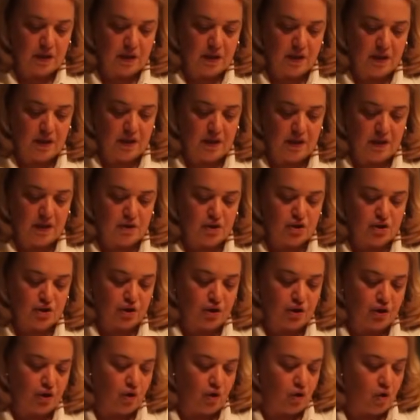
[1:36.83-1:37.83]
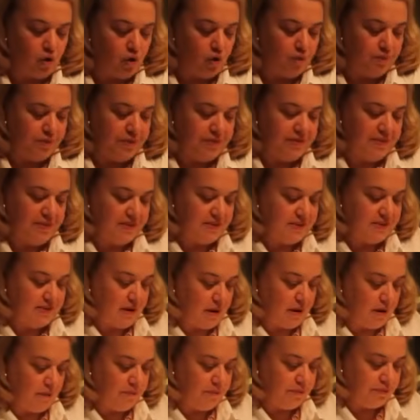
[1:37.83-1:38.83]
is you're going to open this
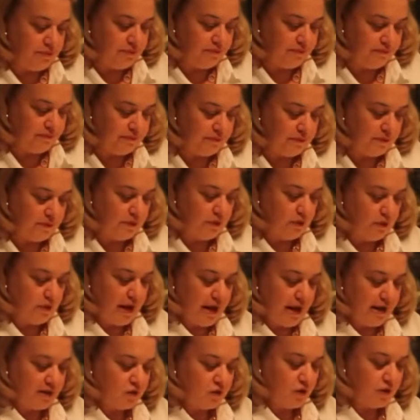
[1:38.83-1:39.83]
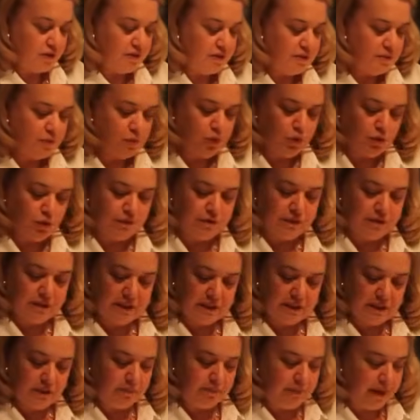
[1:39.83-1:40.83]
up. It has all these beautiful
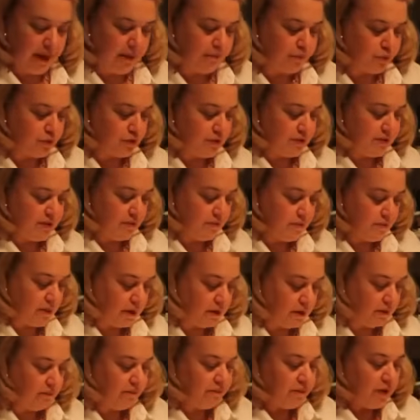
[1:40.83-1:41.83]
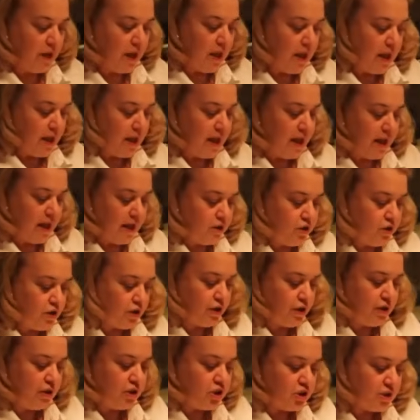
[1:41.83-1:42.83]
little papers in the middle. And you're
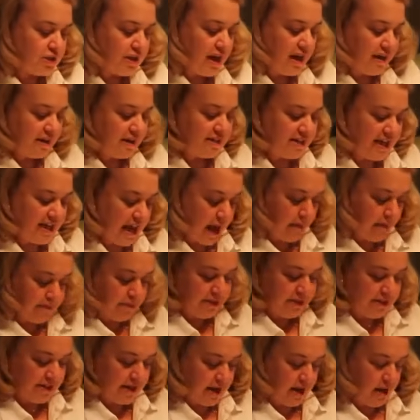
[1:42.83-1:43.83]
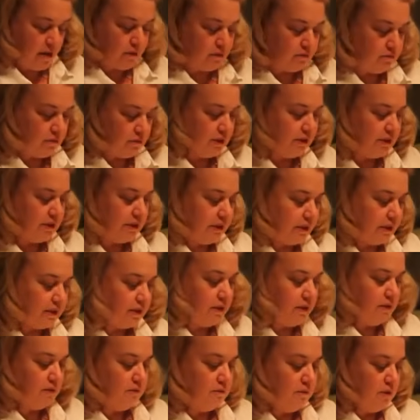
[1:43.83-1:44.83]
going to just kind of tap it down a
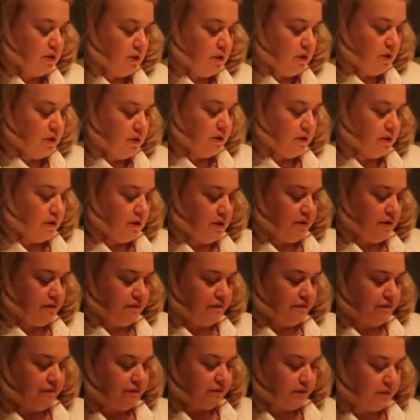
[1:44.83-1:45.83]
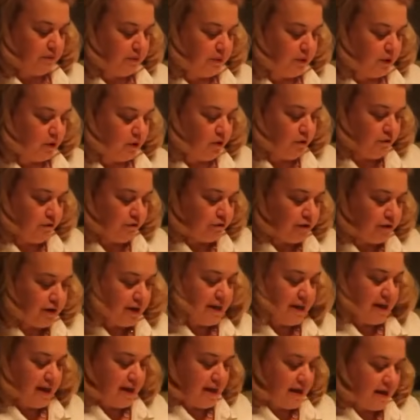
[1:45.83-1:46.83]
little. Going to flip it over
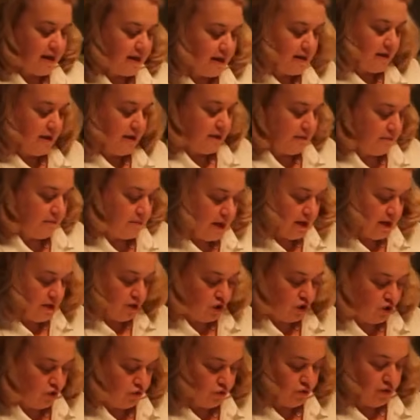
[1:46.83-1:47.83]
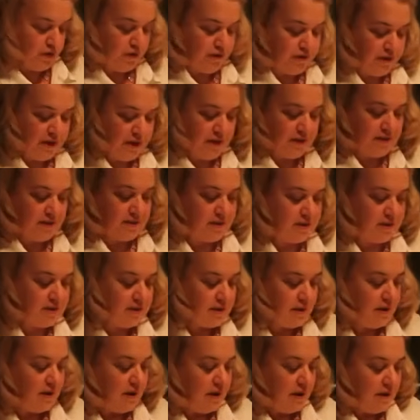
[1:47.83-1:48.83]
again, make sure that it's